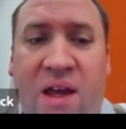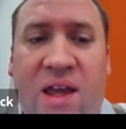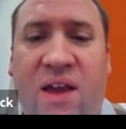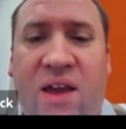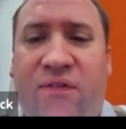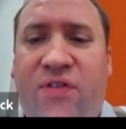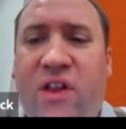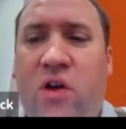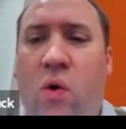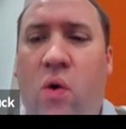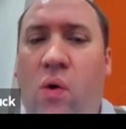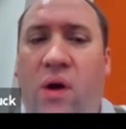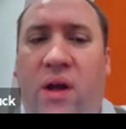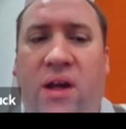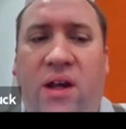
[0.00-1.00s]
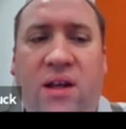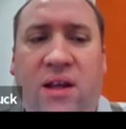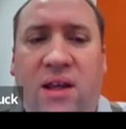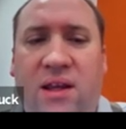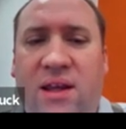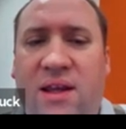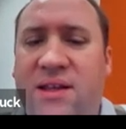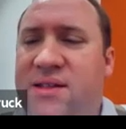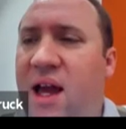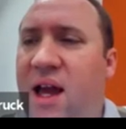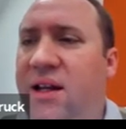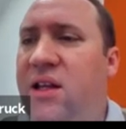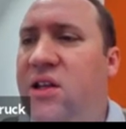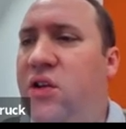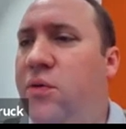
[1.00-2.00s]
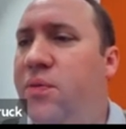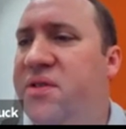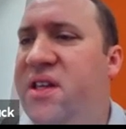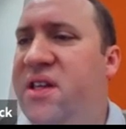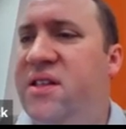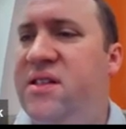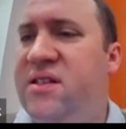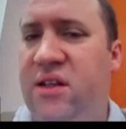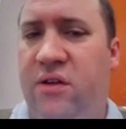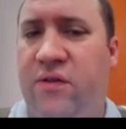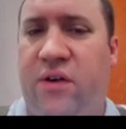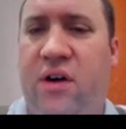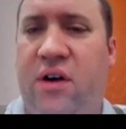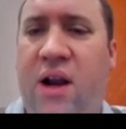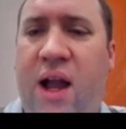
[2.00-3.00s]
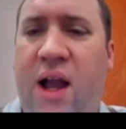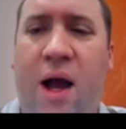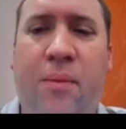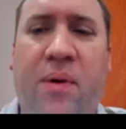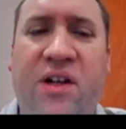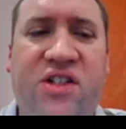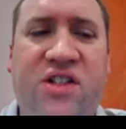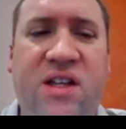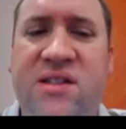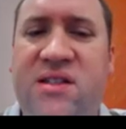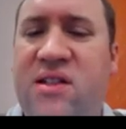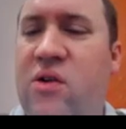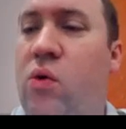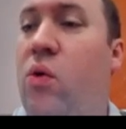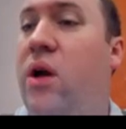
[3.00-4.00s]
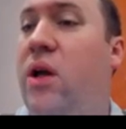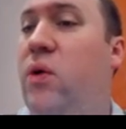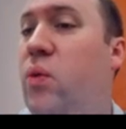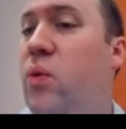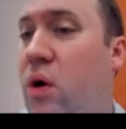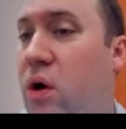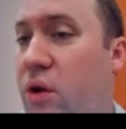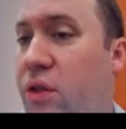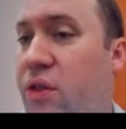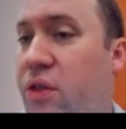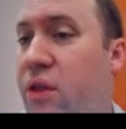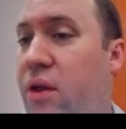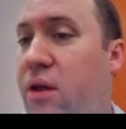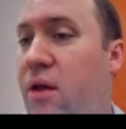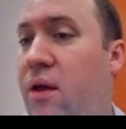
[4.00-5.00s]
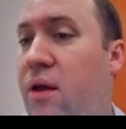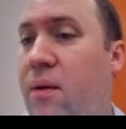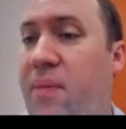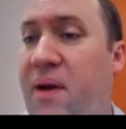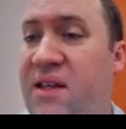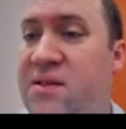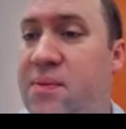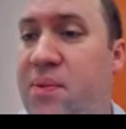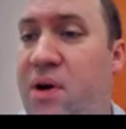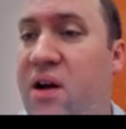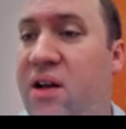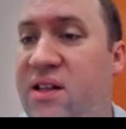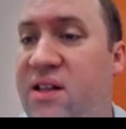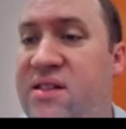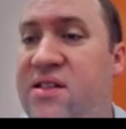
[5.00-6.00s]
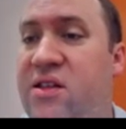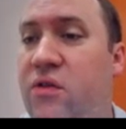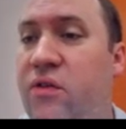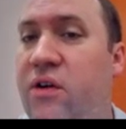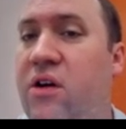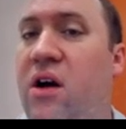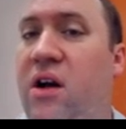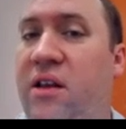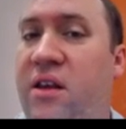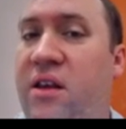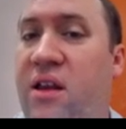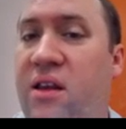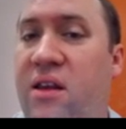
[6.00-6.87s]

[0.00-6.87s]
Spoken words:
If the coin is 92% silver, how much is the coin worth based upon its silver content?